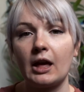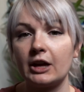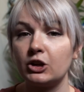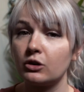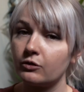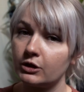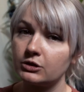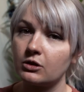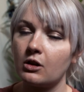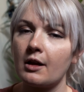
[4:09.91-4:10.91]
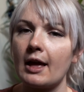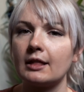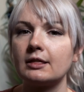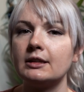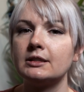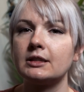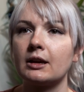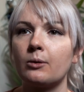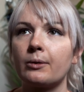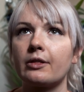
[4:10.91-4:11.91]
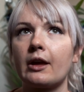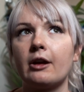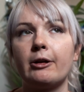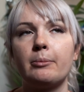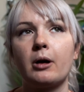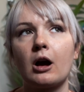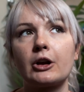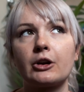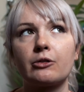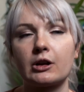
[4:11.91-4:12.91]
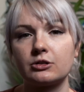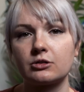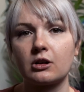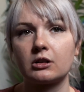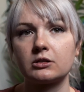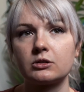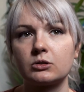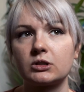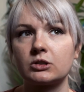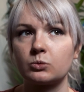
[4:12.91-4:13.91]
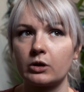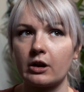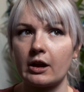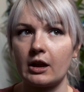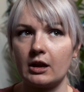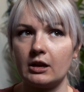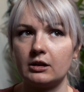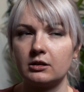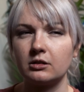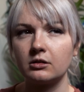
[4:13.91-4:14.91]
At Universal, at least at one of the Harry Potter restaurants, which is where I ate,